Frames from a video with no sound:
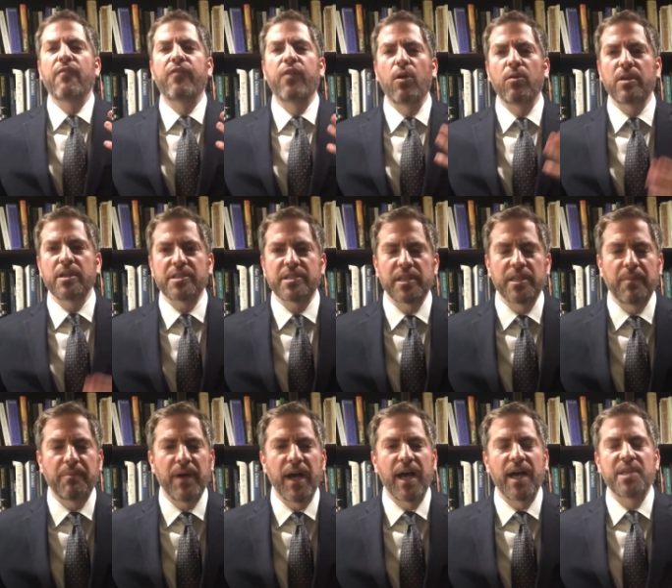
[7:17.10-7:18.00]
Focus on
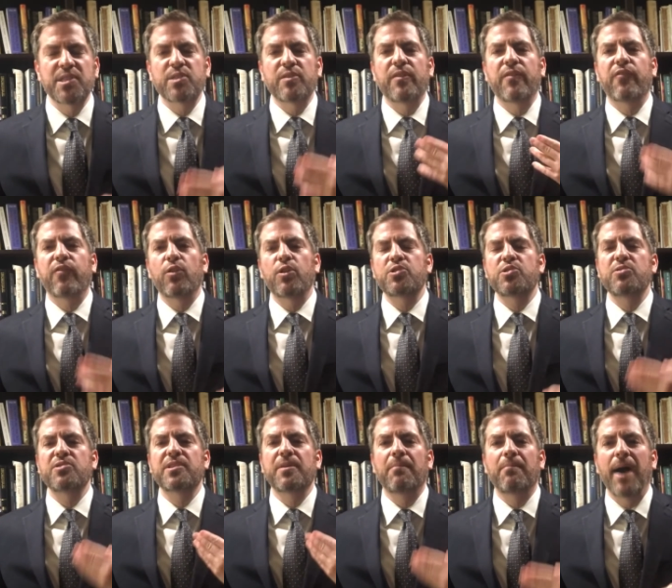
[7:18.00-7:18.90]
the positive, the
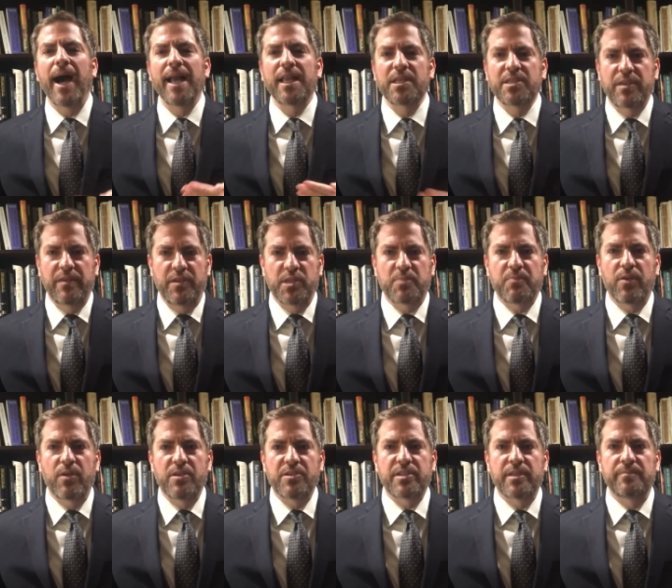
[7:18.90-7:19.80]
virtues, the milas of this
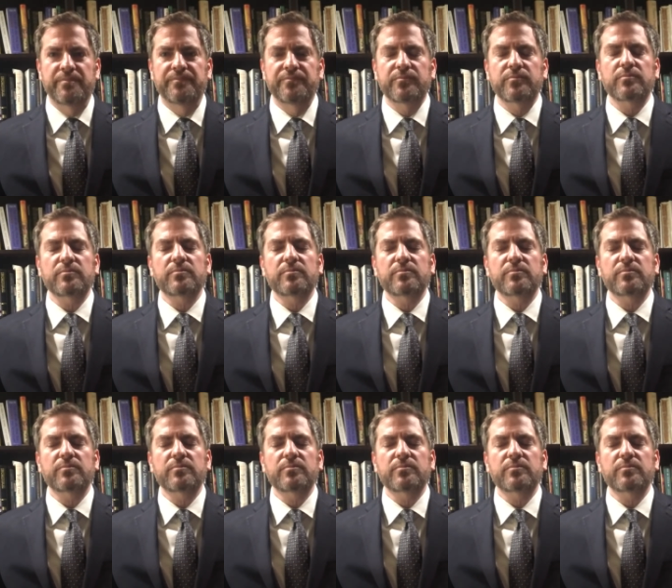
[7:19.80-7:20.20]
person.